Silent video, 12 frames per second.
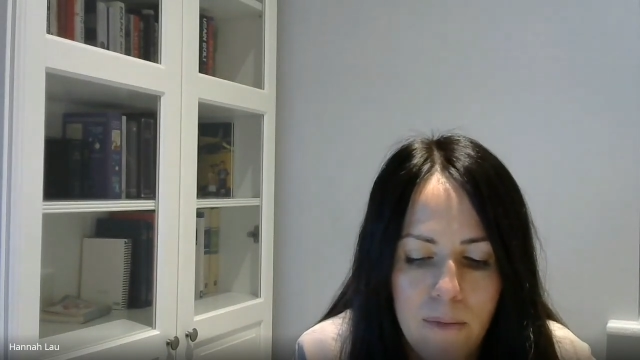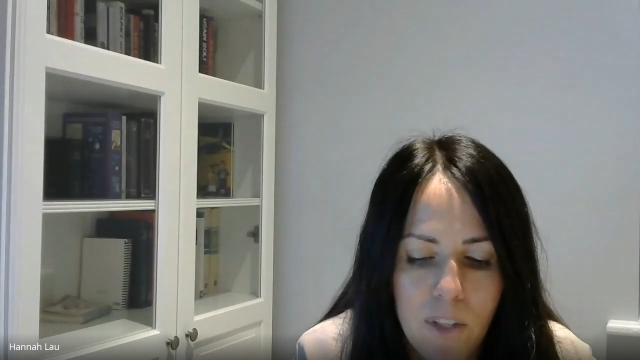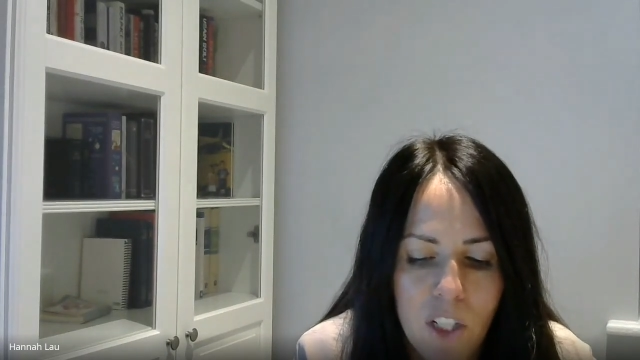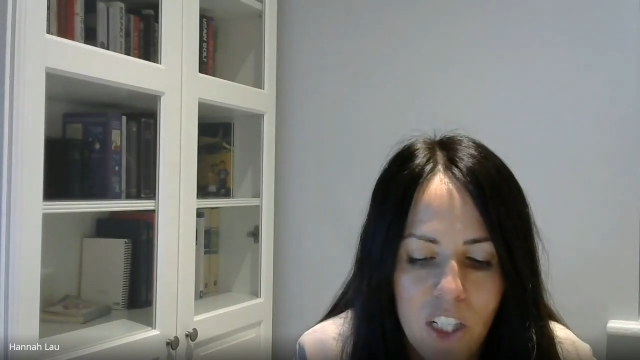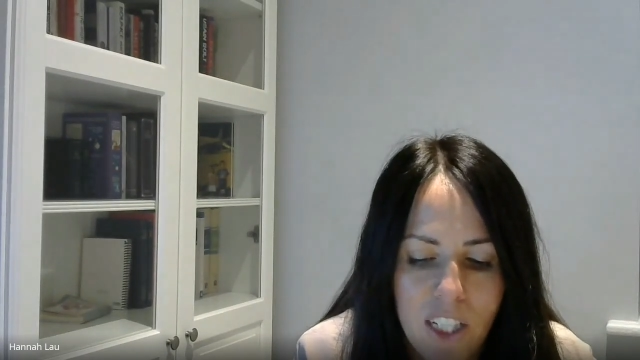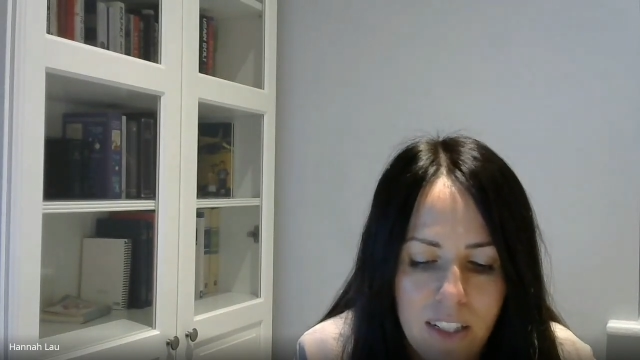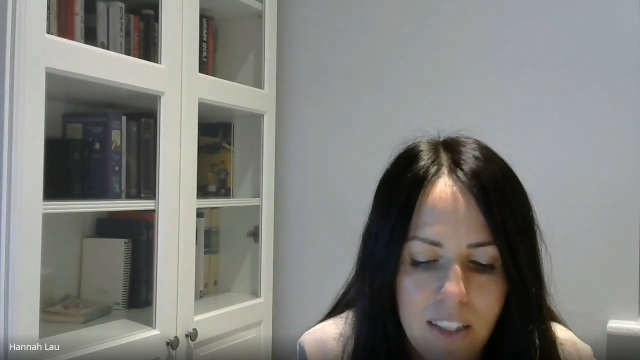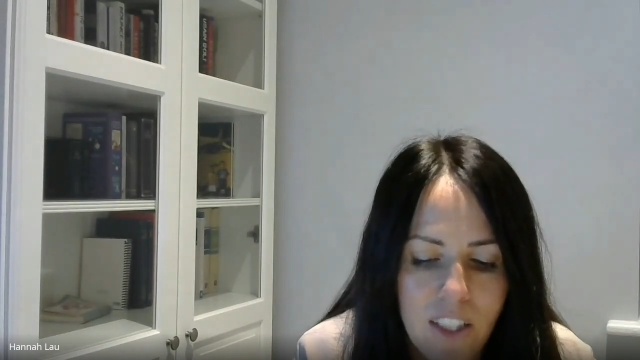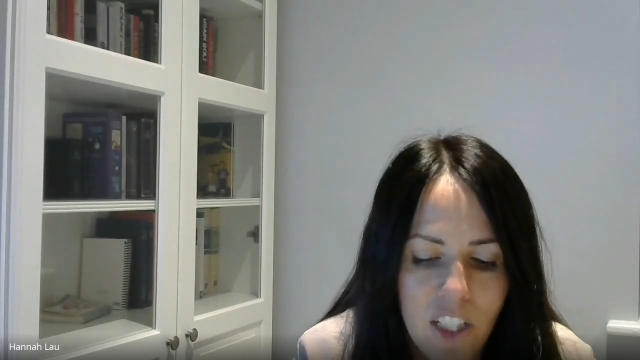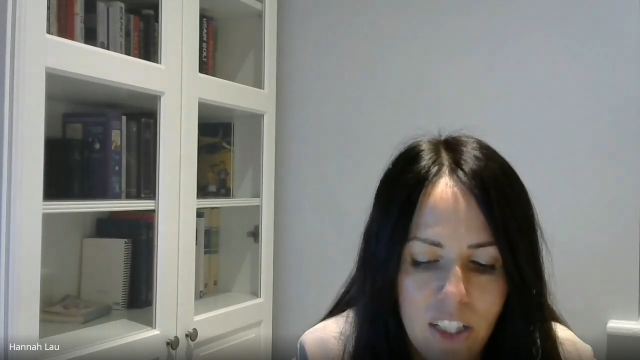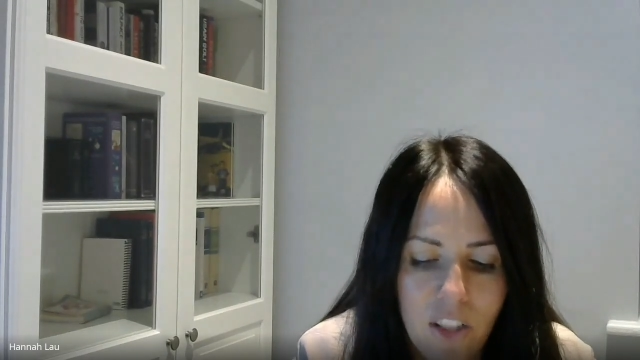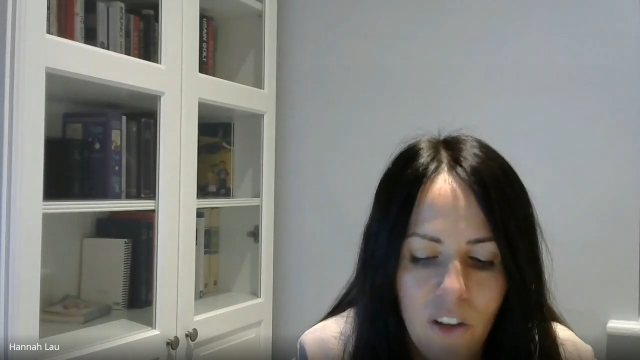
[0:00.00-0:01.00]

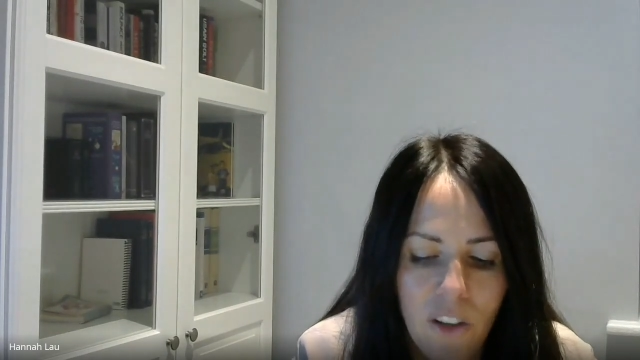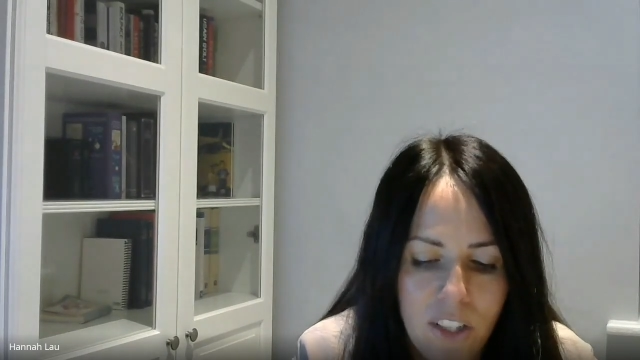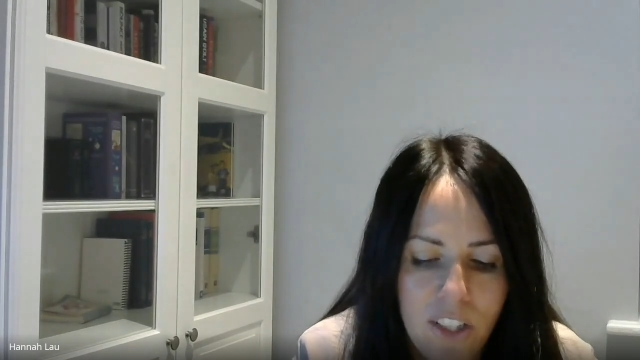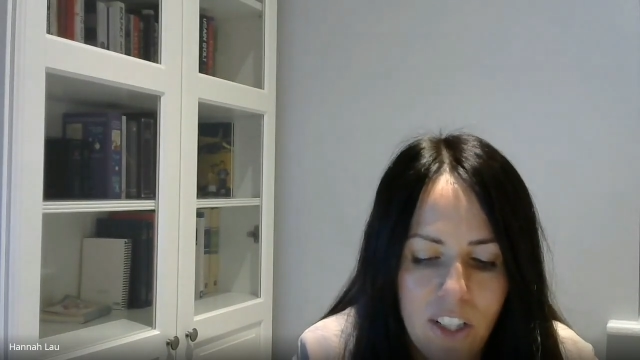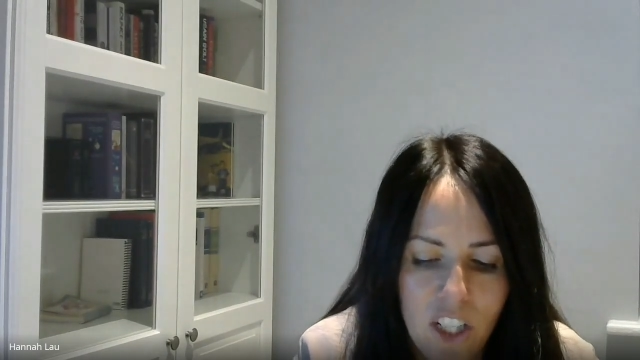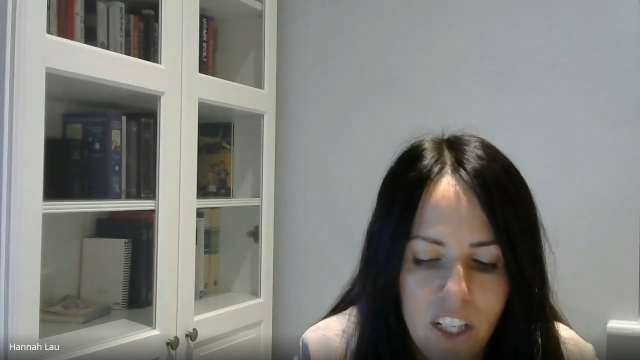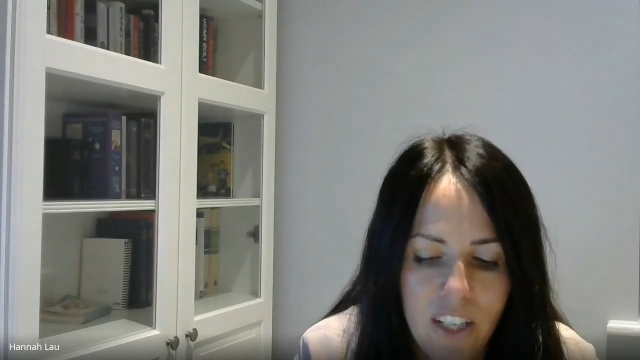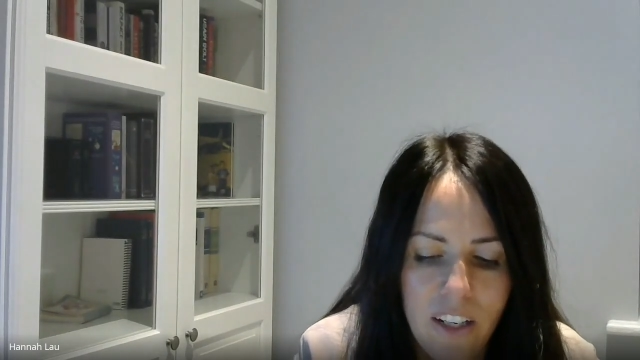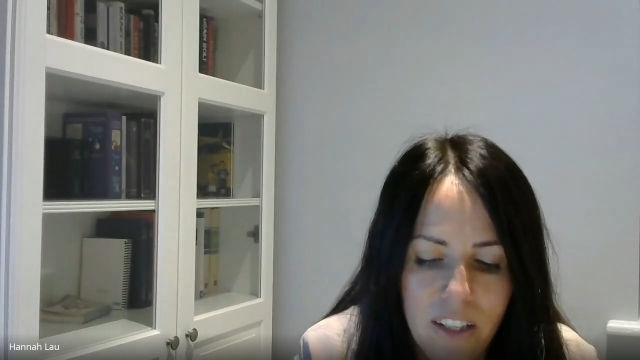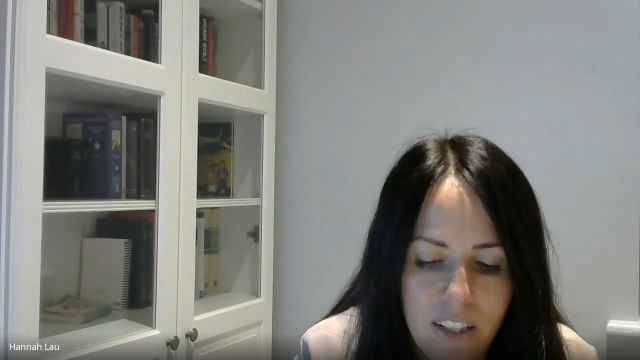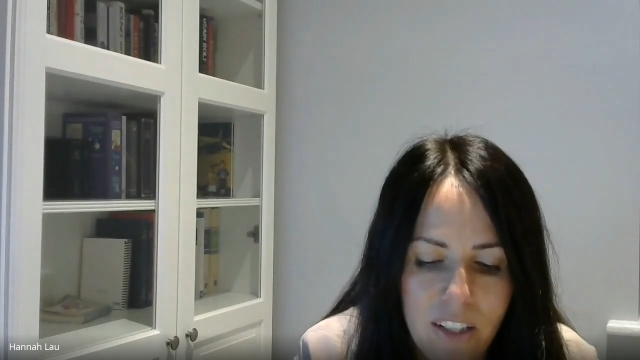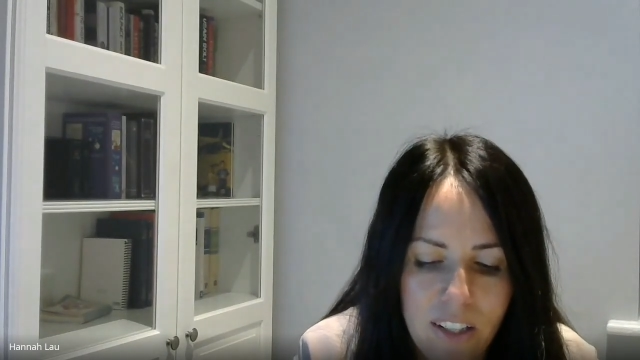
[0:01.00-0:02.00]
she'd gone to
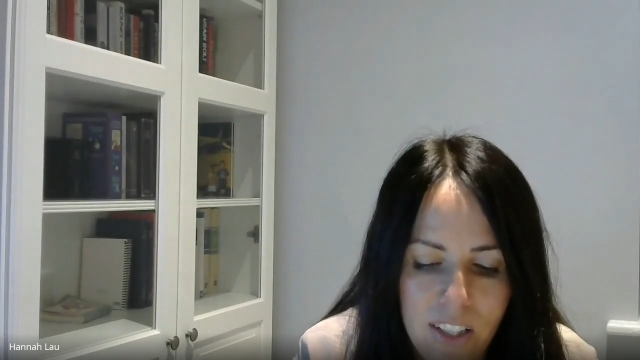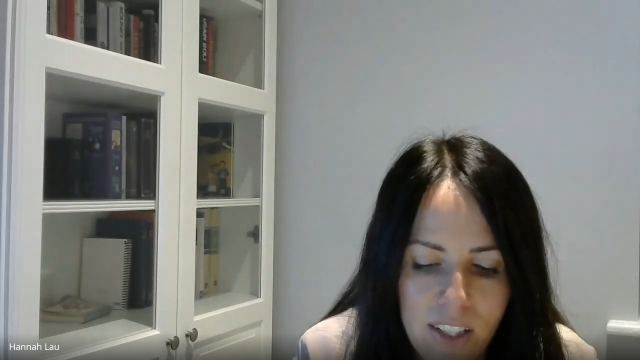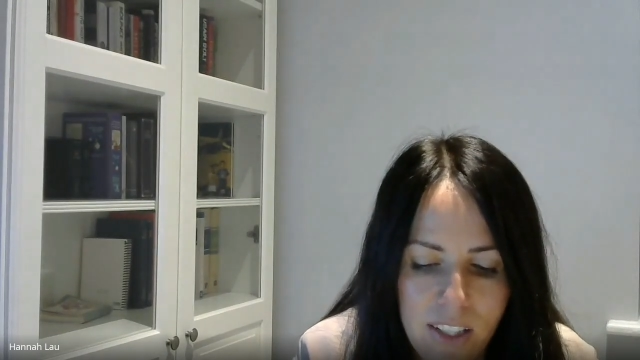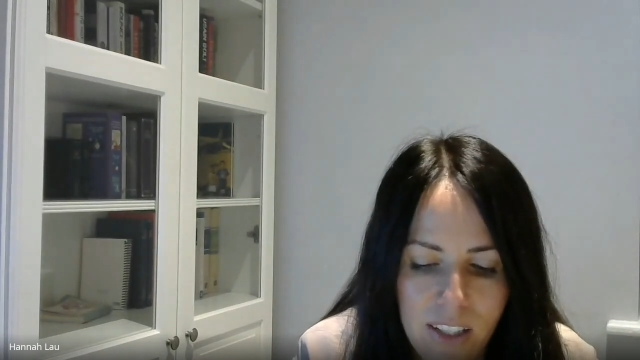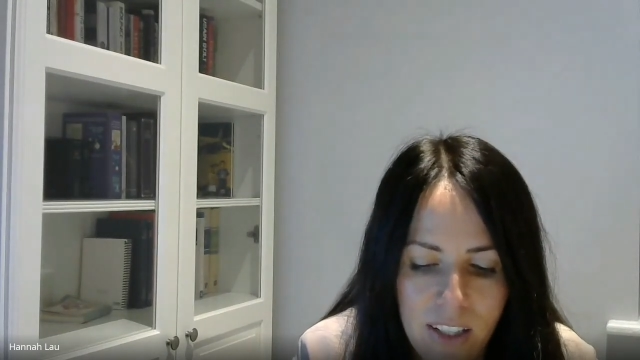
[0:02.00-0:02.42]
church,